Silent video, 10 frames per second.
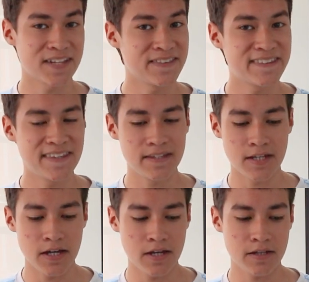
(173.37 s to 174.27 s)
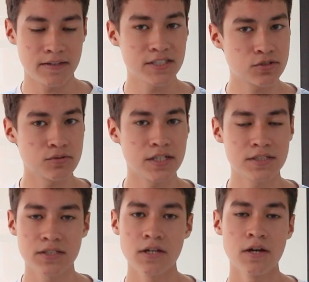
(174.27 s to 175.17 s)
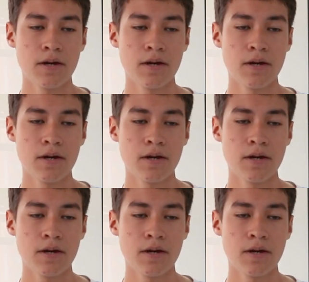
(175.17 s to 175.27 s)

and the students